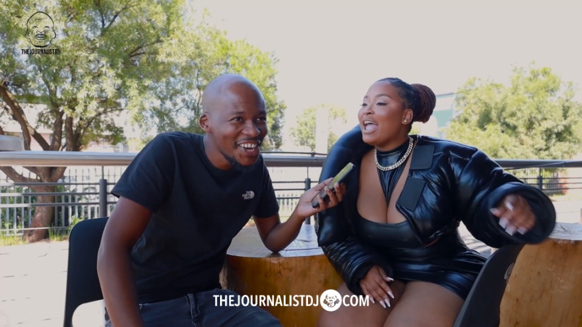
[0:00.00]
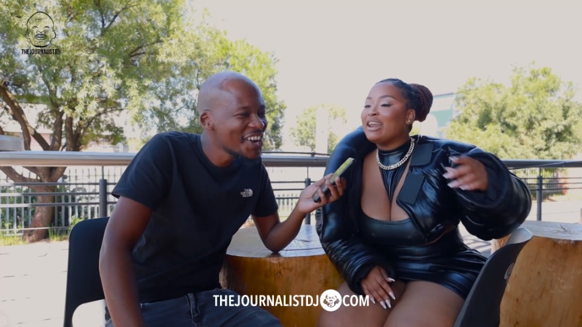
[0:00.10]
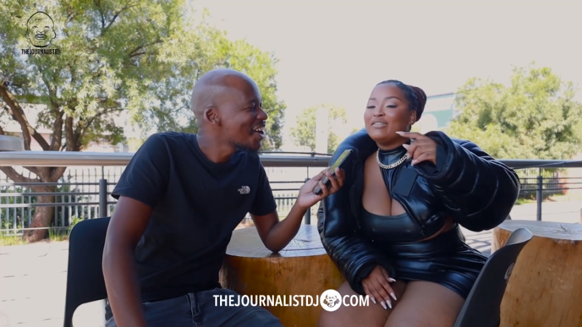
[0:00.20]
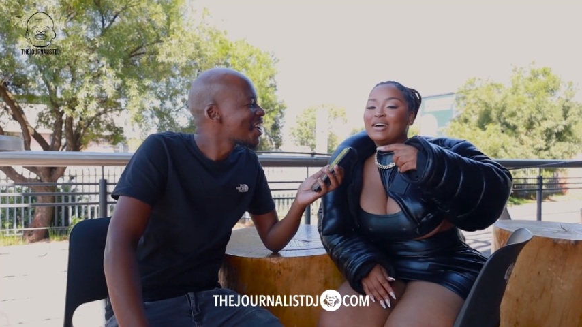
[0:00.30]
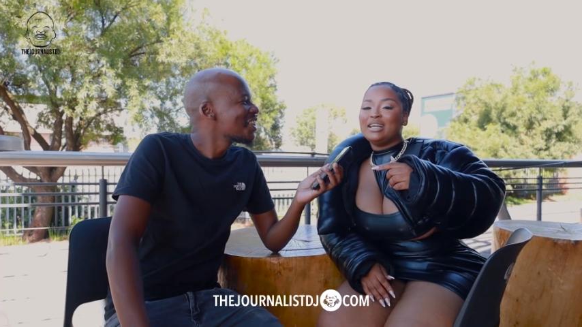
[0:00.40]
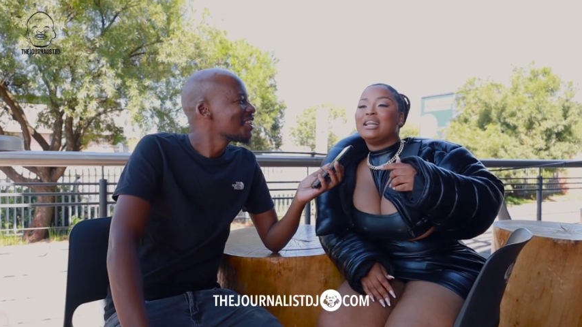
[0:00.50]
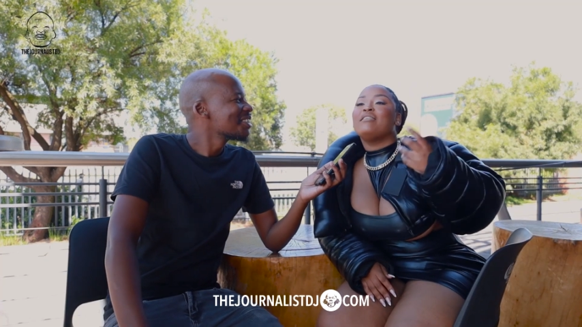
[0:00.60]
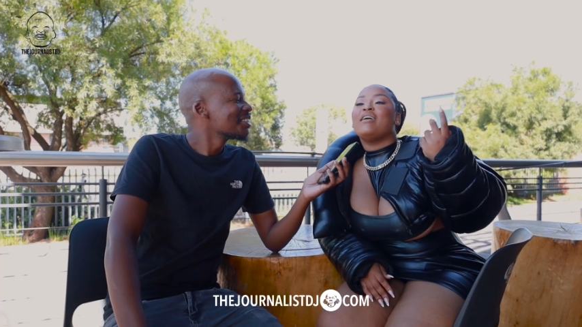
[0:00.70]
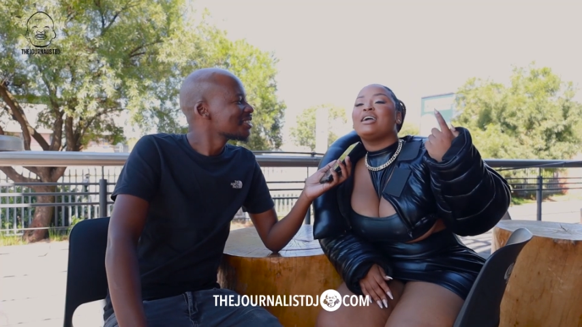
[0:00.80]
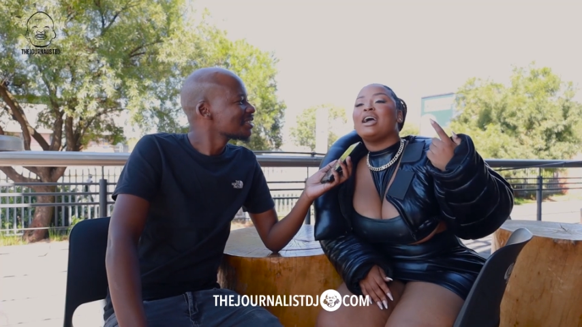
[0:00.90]
Speaker 1: and funny
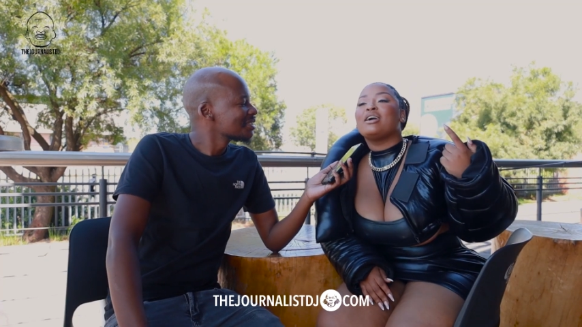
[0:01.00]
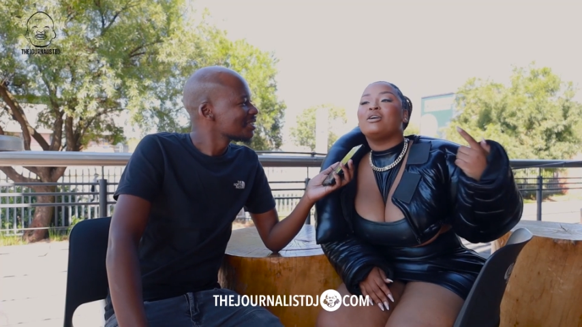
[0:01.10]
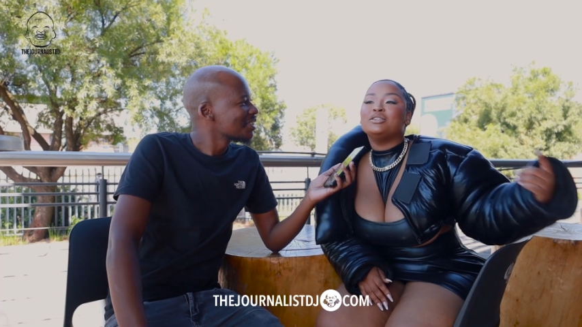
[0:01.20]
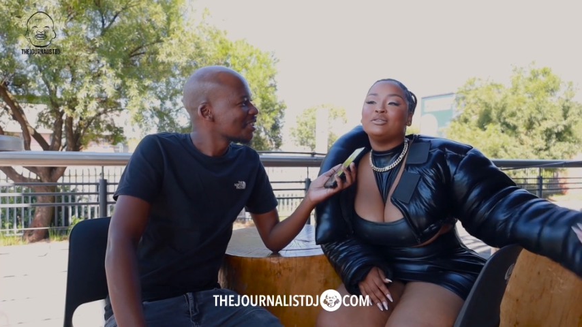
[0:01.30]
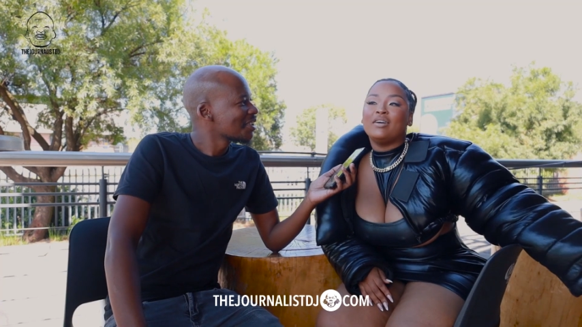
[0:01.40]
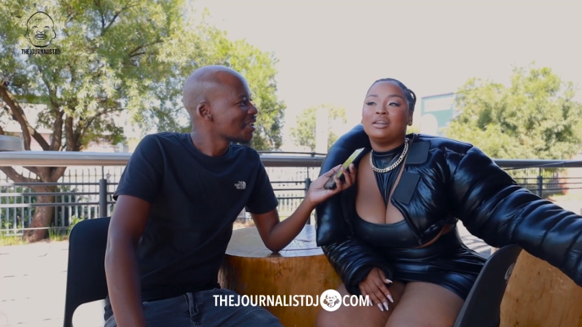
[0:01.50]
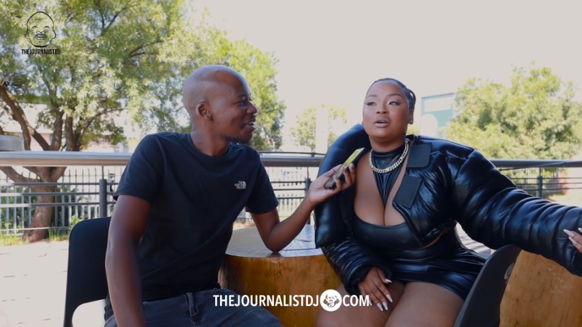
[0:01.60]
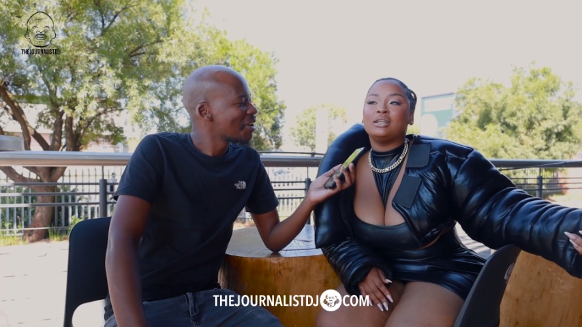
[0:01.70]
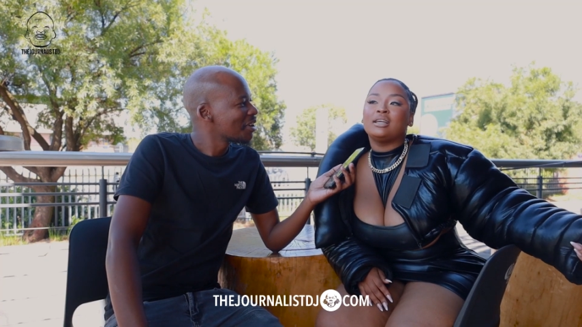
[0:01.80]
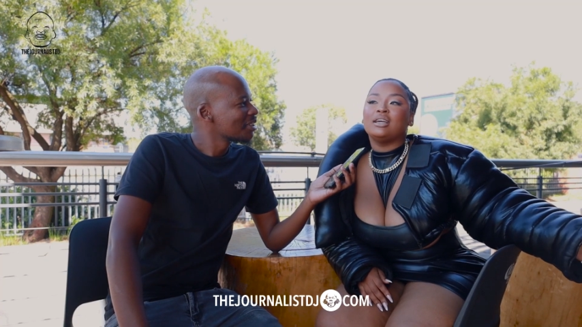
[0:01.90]
enough, I, I got to find
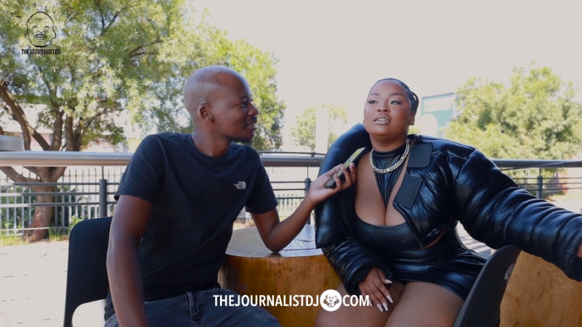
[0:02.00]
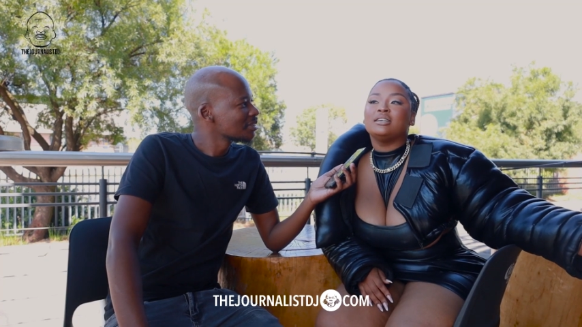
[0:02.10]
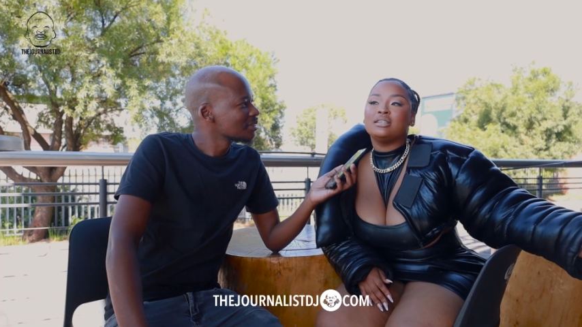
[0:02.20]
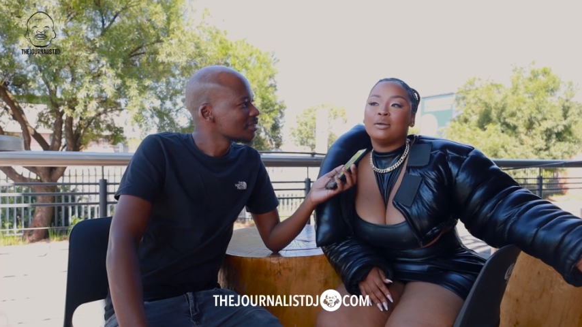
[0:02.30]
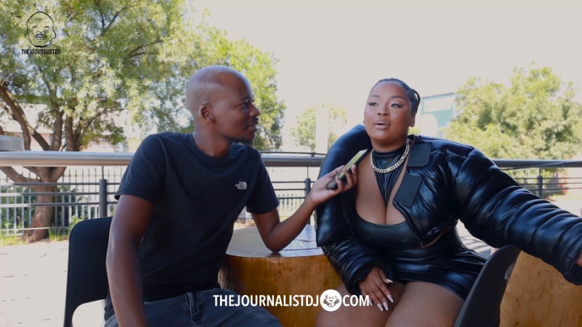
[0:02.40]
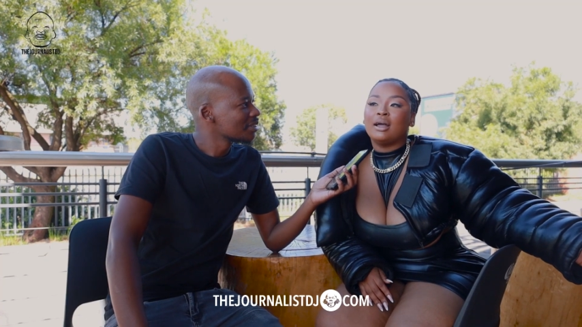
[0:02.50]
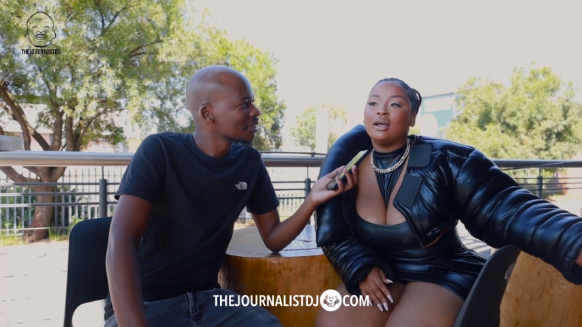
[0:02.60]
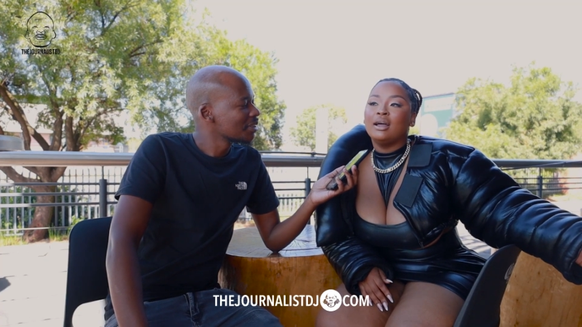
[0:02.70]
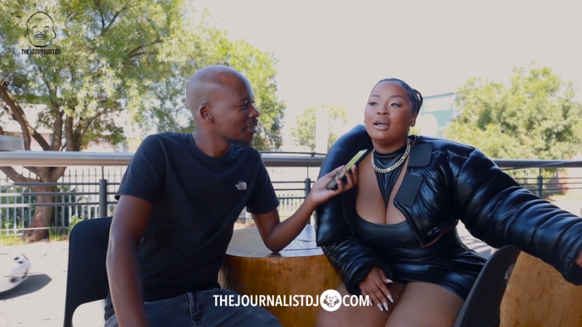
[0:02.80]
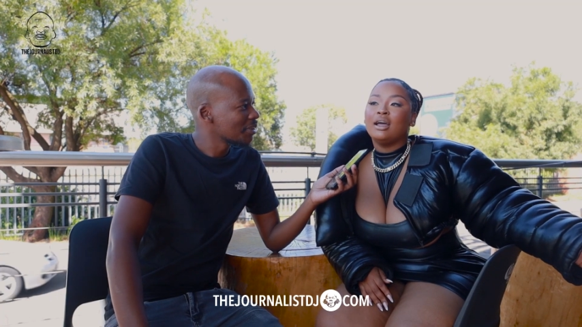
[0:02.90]
out like in
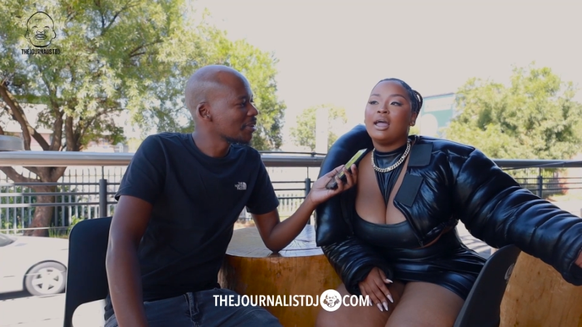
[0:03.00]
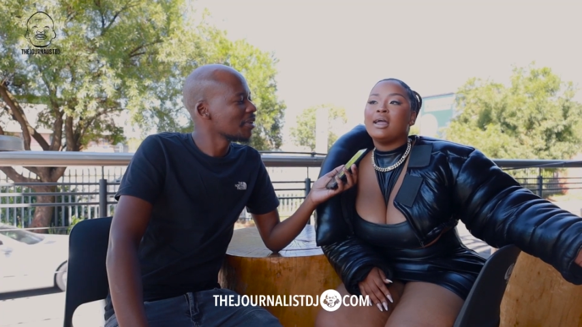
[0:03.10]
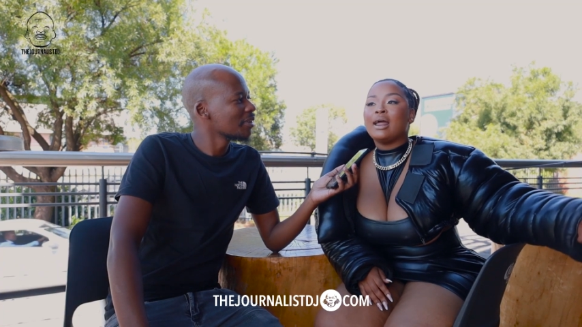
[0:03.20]
December, yeah.